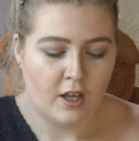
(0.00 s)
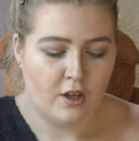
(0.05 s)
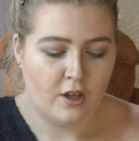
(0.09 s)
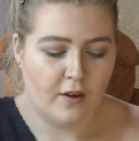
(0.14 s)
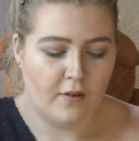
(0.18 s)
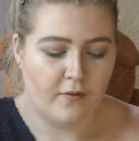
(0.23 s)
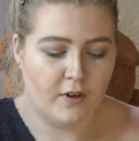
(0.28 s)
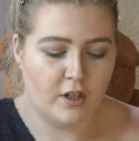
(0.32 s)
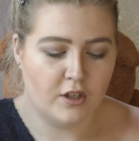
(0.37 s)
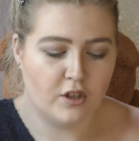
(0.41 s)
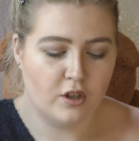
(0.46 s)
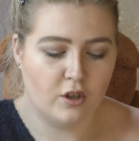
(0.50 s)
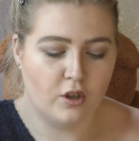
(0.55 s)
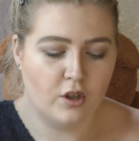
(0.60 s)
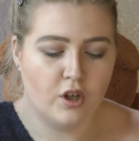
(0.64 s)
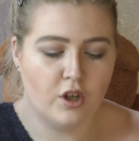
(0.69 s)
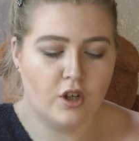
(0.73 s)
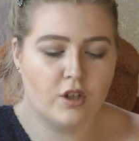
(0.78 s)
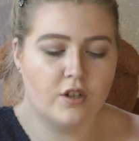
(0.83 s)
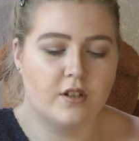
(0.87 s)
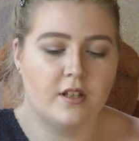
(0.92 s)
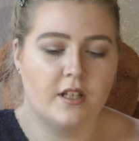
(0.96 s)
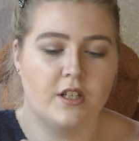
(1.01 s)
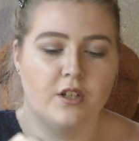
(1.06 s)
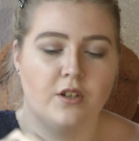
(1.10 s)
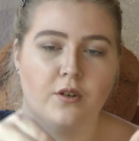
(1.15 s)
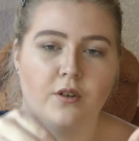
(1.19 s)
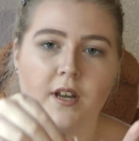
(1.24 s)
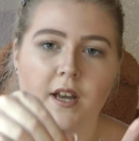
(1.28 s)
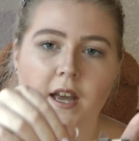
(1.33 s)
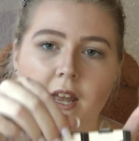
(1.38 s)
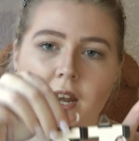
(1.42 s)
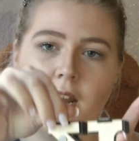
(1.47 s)
have little hooks that you
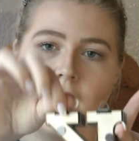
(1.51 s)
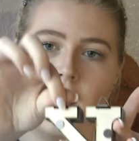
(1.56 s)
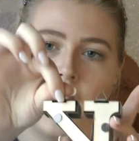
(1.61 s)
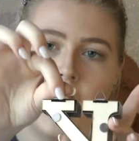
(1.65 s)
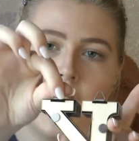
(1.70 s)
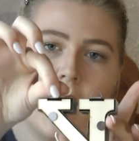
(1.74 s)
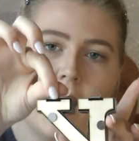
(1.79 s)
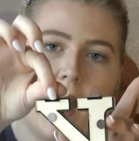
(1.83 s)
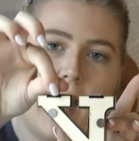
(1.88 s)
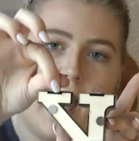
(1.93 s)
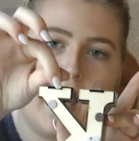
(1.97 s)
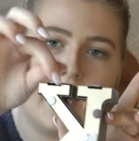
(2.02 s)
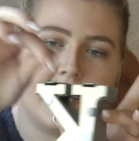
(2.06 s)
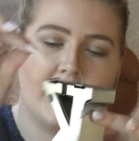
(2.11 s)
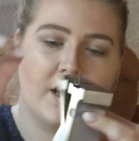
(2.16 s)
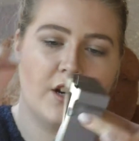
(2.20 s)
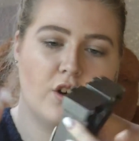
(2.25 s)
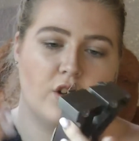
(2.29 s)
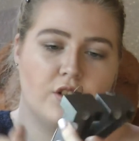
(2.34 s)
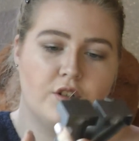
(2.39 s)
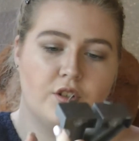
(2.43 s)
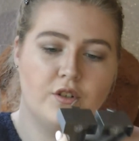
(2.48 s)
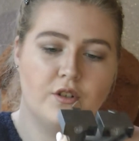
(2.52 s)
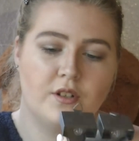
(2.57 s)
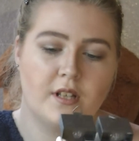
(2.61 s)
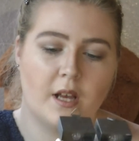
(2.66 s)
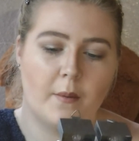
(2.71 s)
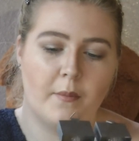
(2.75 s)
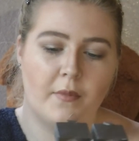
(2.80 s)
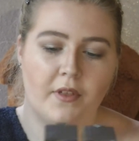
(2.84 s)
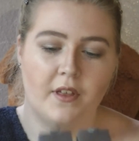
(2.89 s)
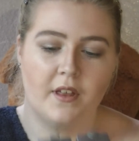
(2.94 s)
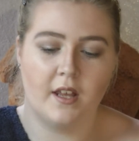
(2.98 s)
can hang it onto
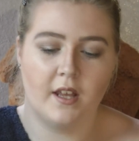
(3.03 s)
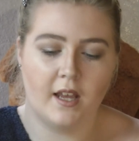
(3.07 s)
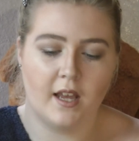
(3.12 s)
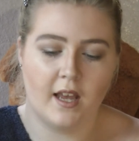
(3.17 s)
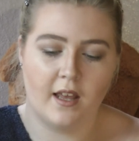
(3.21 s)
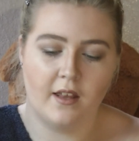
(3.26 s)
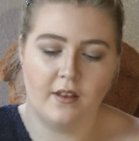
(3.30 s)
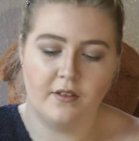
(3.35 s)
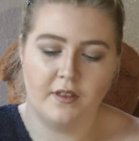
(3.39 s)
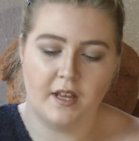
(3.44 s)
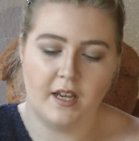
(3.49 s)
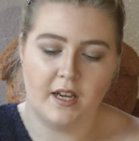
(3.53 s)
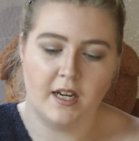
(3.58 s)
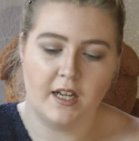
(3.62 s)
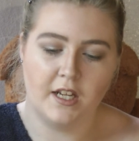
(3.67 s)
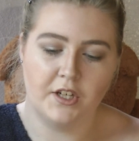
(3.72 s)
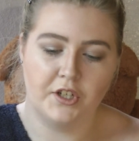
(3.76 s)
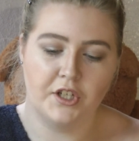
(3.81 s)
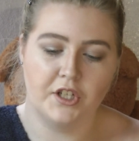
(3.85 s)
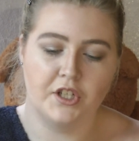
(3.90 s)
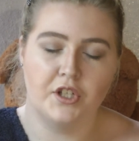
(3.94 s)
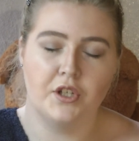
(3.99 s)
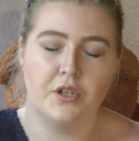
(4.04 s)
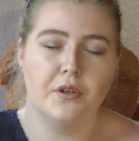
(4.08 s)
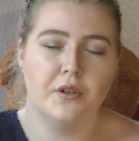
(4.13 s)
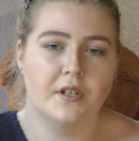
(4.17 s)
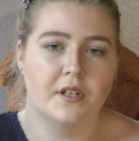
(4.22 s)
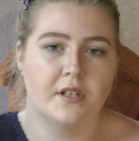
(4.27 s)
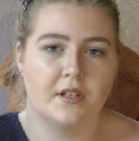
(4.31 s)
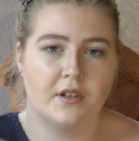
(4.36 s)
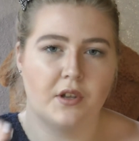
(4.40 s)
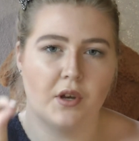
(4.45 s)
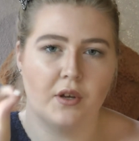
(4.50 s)
something, and then it just
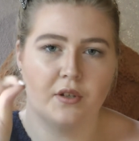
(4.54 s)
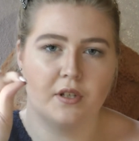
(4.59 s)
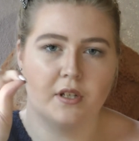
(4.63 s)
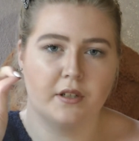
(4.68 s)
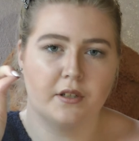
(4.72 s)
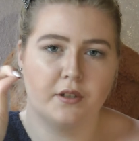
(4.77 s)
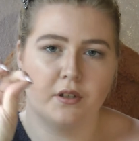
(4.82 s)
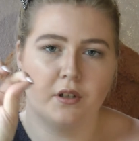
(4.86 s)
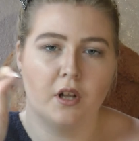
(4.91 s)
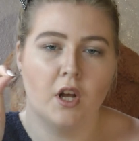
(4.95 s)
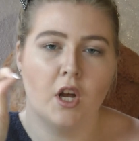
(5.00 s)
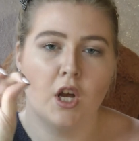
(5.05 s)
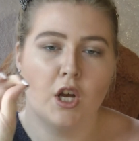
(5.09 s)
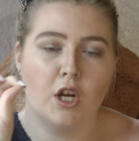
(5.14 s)
uses those little